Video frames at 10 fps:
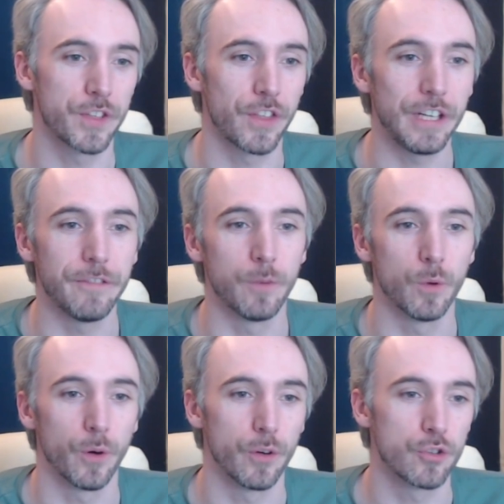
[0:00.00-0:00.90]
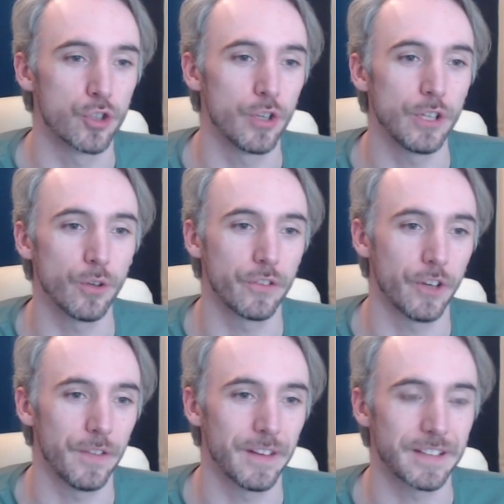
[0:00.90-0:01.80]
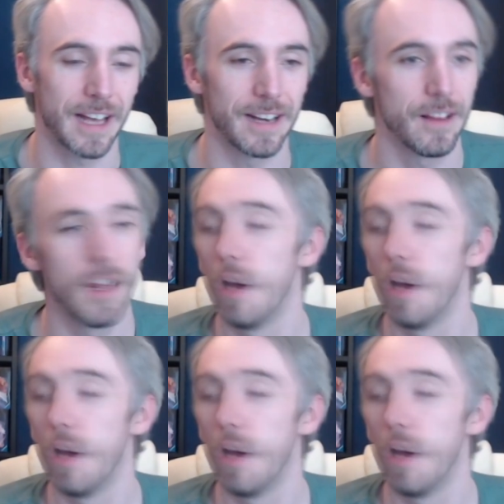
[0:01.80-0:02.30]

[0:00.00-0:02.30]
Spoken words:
3/4. During your turn, this character.